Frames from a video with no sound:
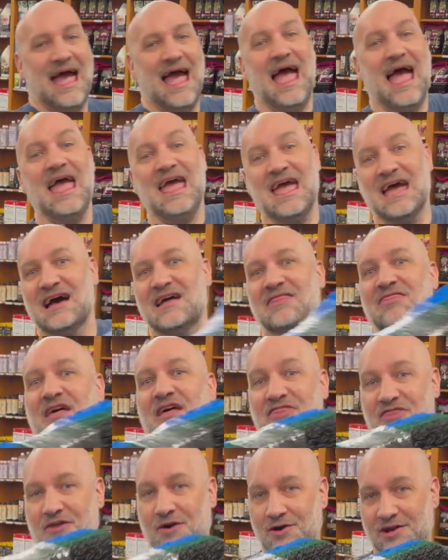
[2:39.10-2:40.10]
and the
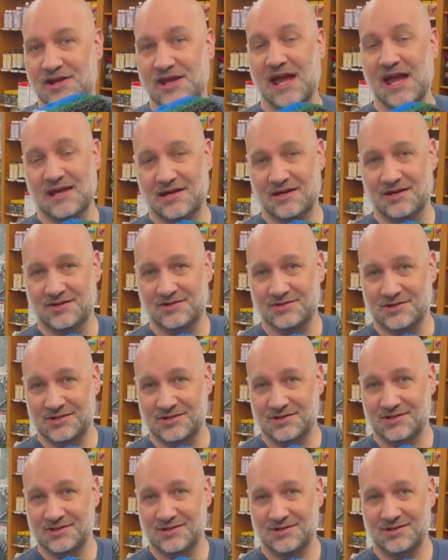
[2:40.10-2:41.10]
3800.
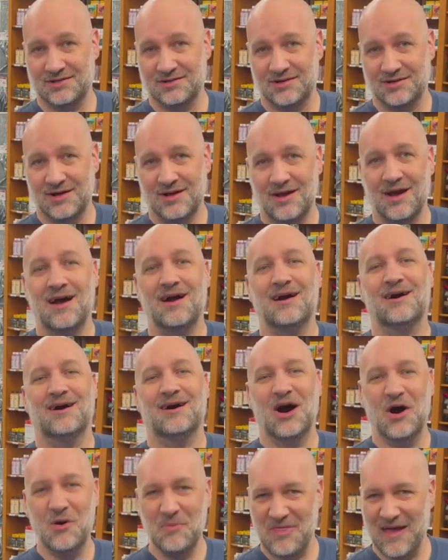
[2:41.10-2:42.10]

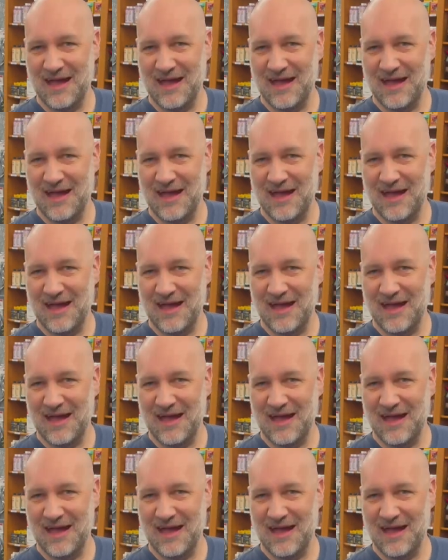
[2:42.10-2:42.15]
Hope